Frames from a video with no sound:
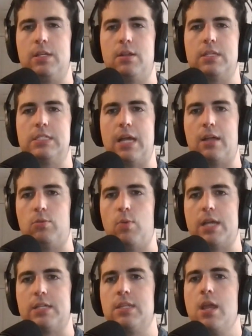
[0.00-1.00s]
You know, the
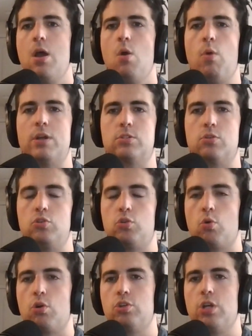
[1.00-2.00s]
Southwest, Western
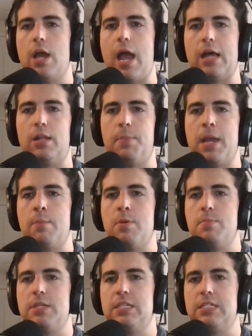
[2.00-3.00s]
Georgia,
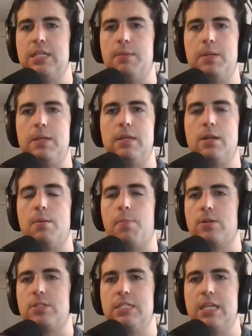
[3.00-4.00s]
Alabama, Mississippi, you know,
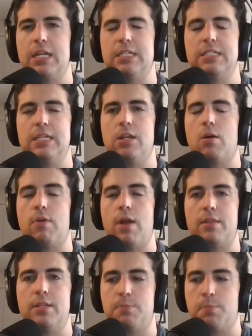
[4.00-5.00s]
parts of Tennessee, you know,
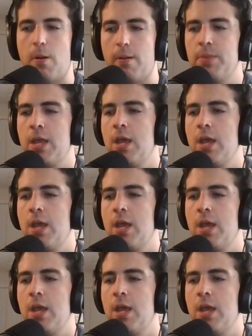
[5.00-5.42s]
around this part.